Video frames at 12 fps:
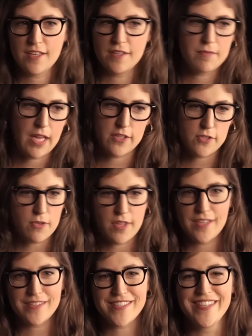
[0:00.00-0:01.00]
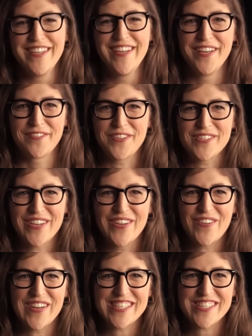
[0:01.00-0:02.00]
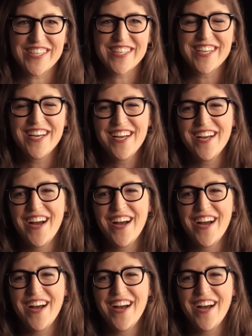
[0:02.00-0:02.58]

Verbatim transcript: can answer things if there's any question.